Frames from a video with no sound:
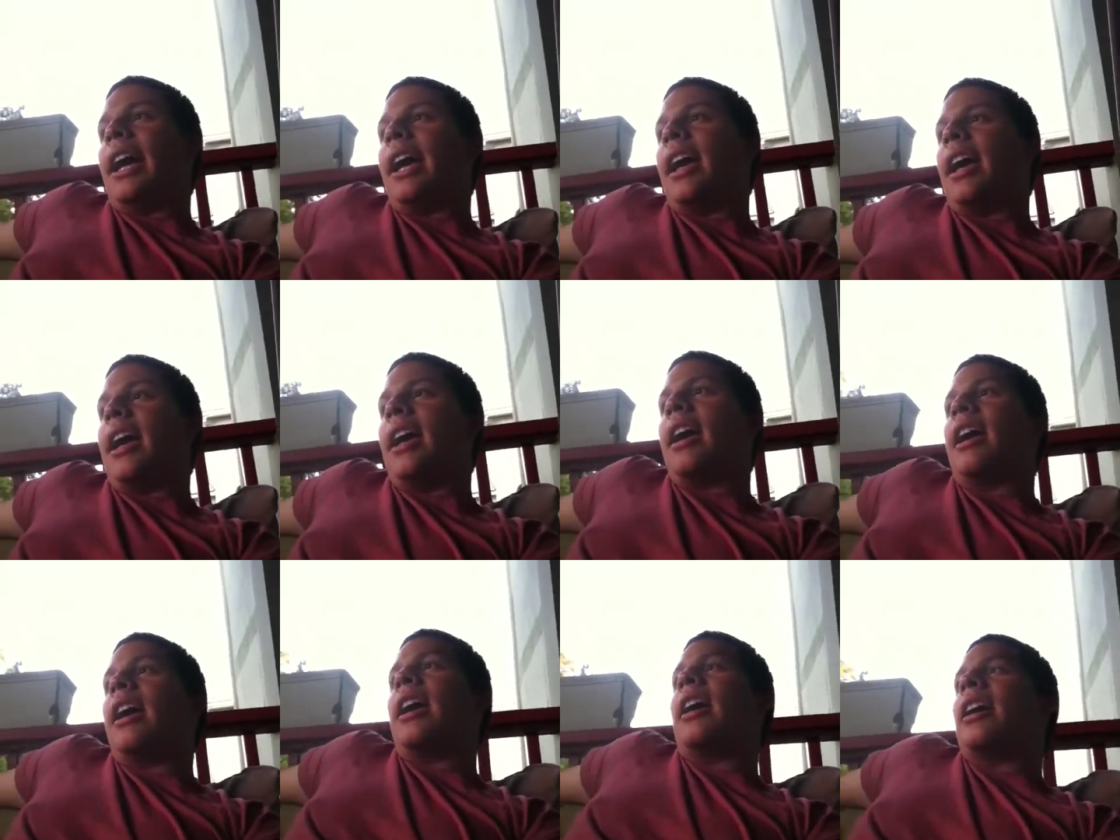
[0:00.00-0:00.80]

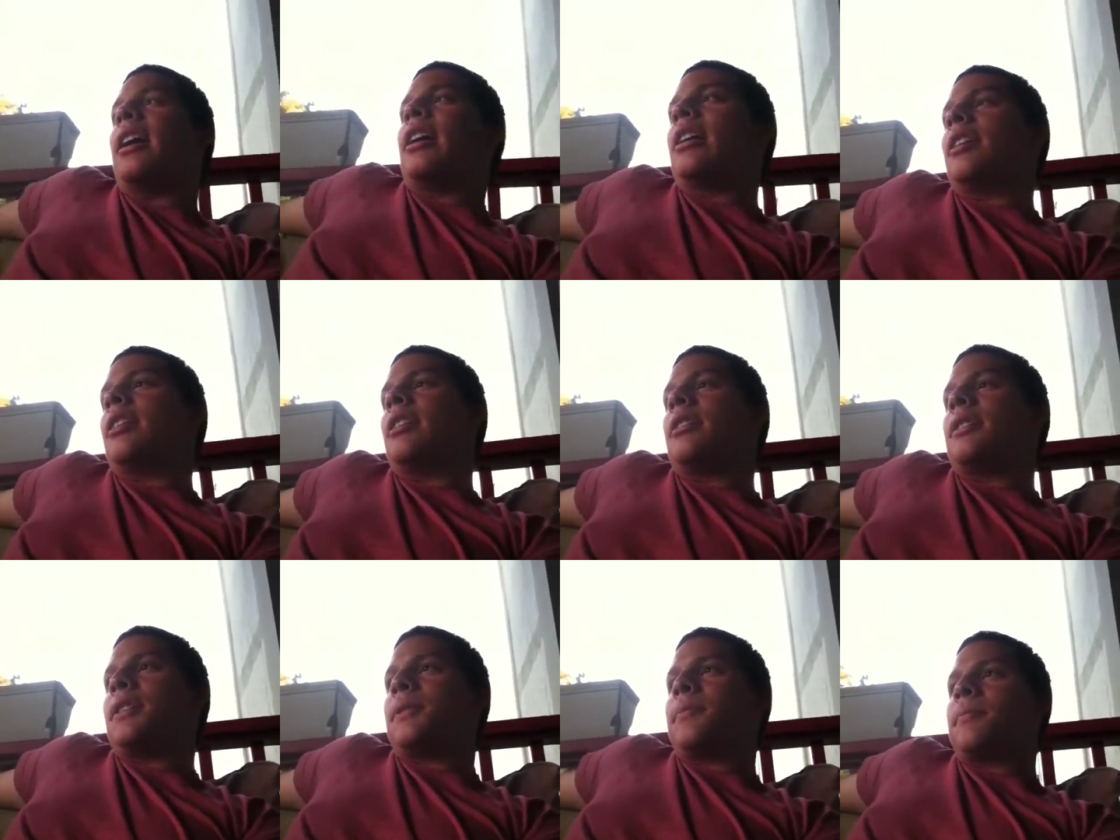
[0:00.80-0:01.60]
And
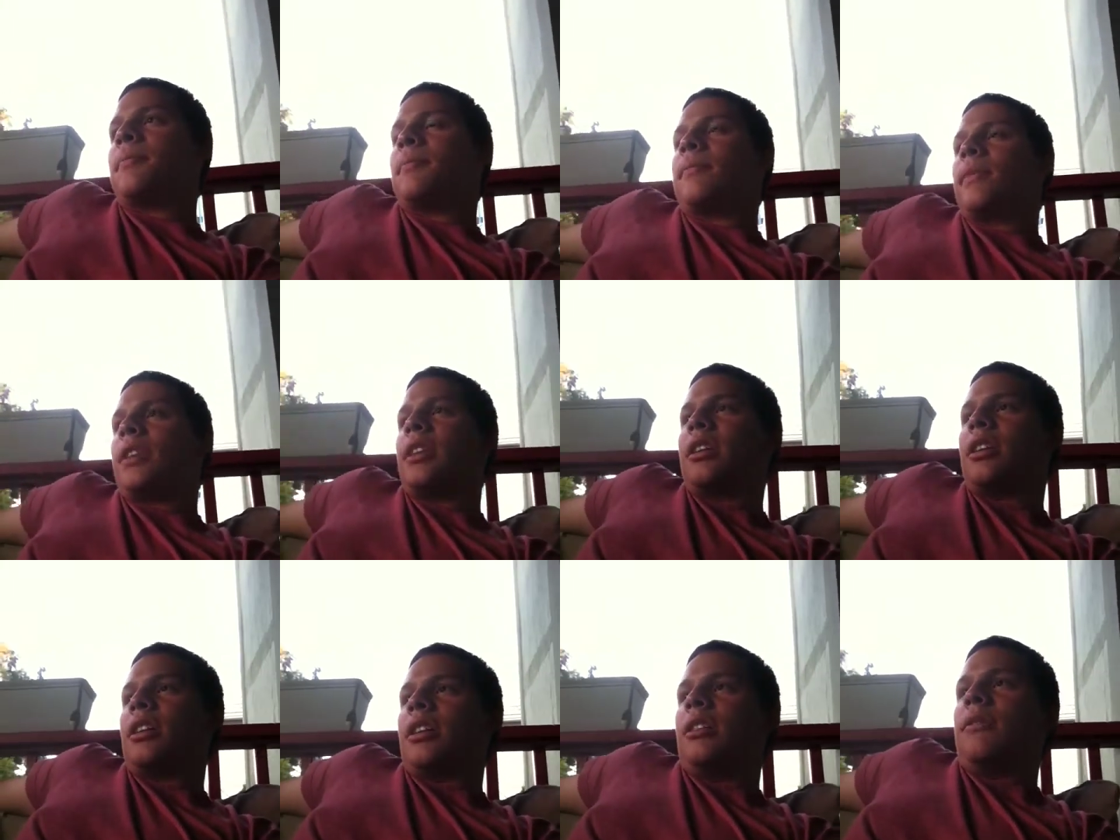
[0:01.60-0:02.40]

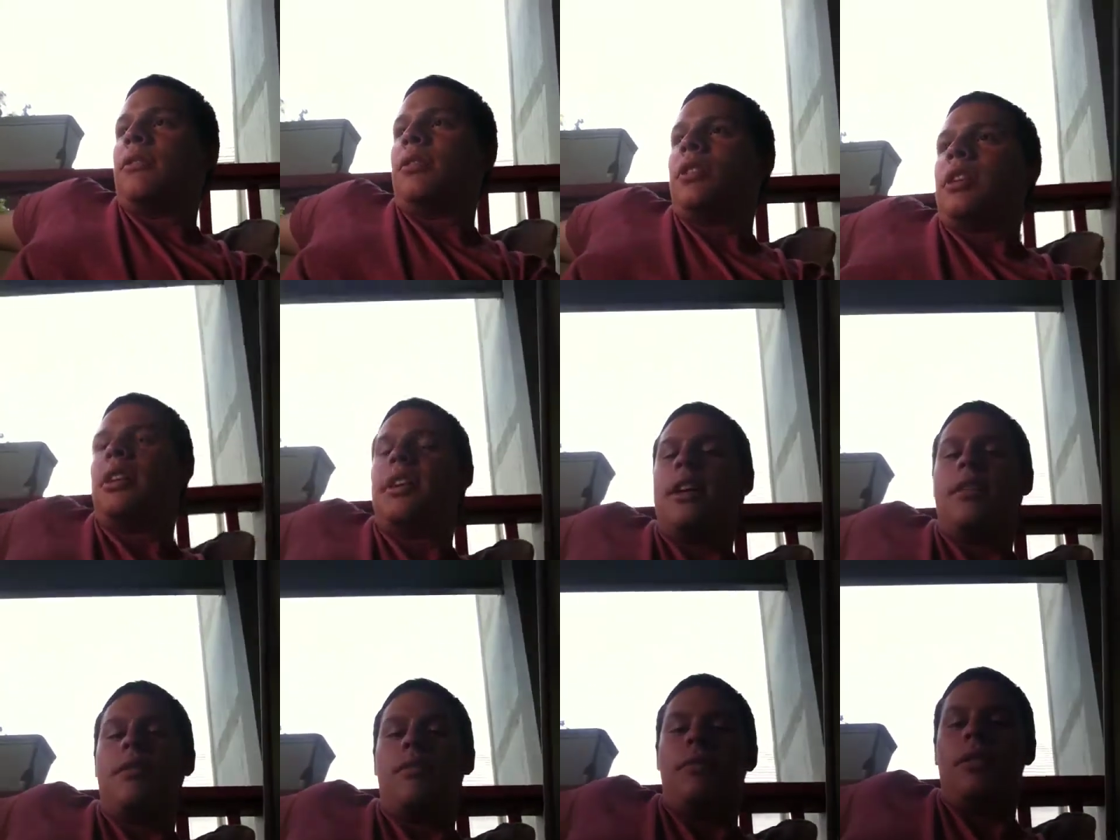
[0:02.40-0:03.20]
if
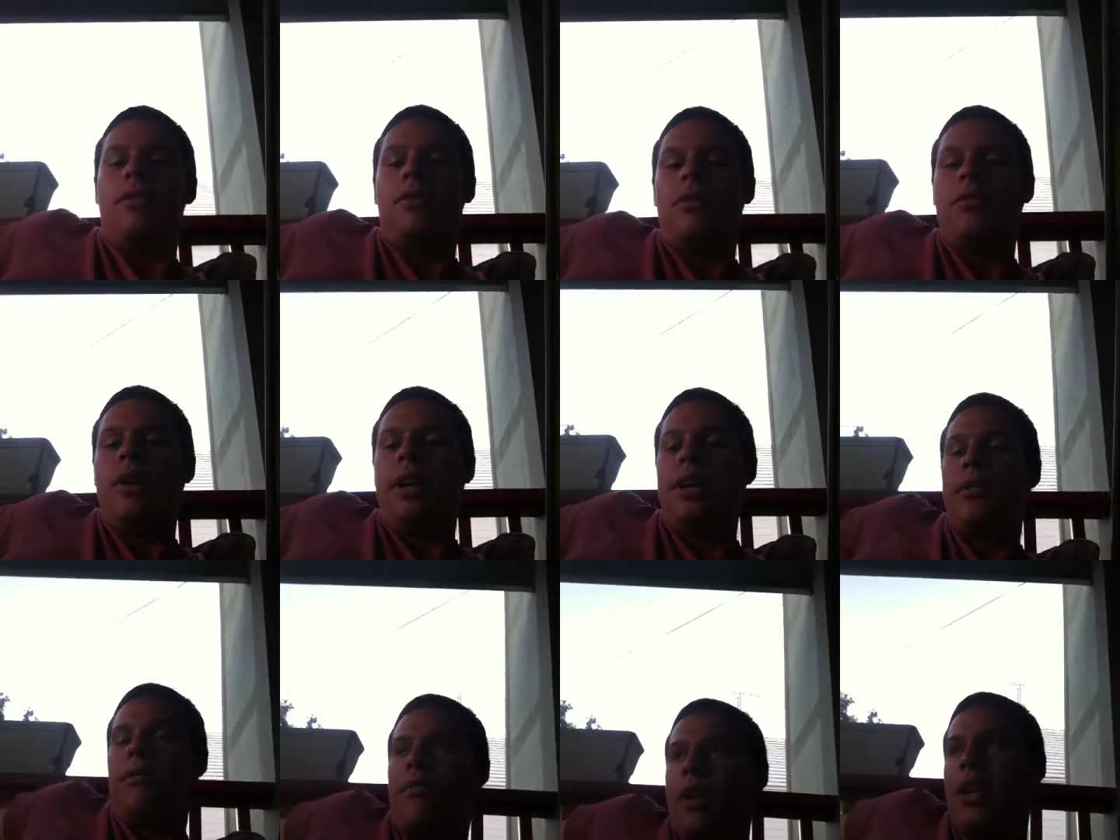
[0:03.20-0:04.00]
you
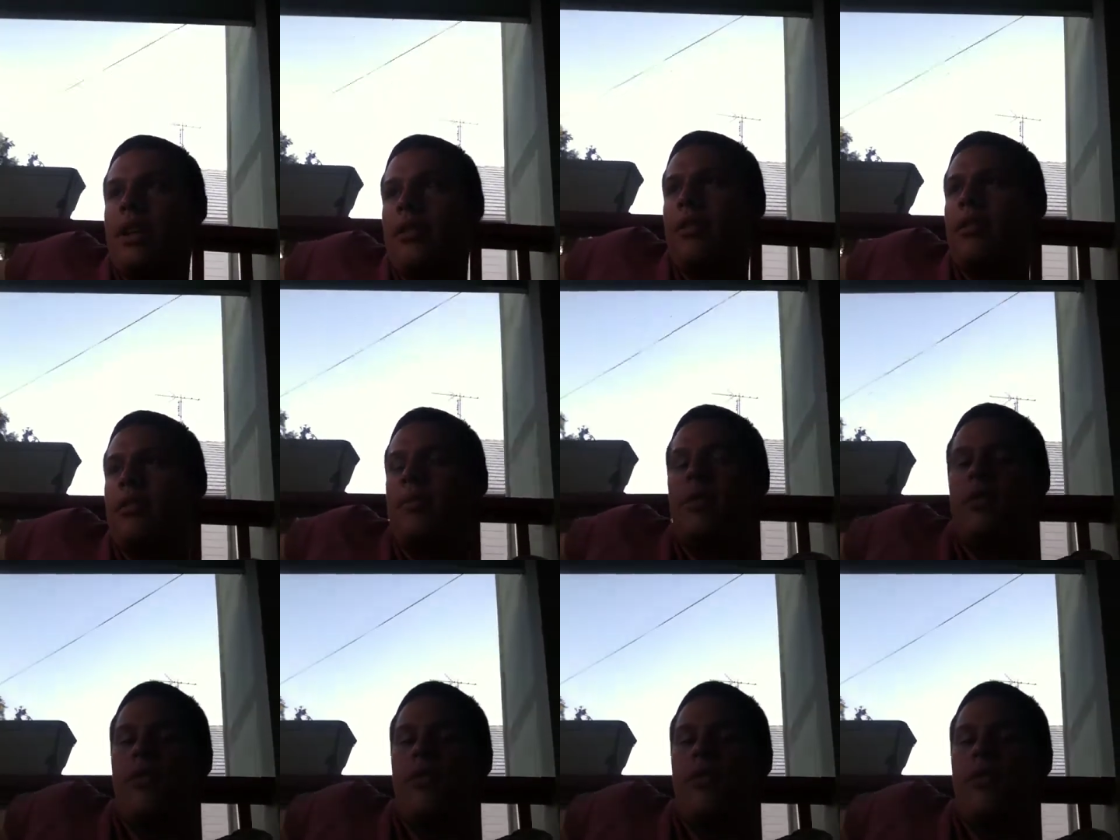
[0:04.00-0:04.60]
hit Red Ice Darkness Metal